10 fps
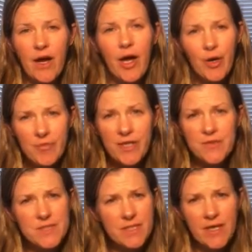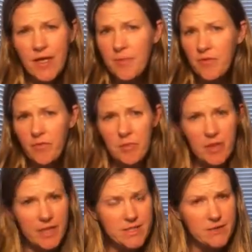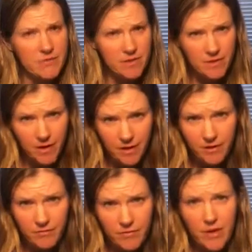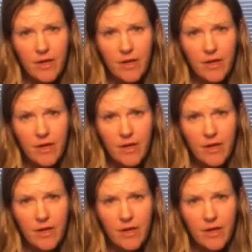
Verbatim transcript: I hope that you see it coming from a place of love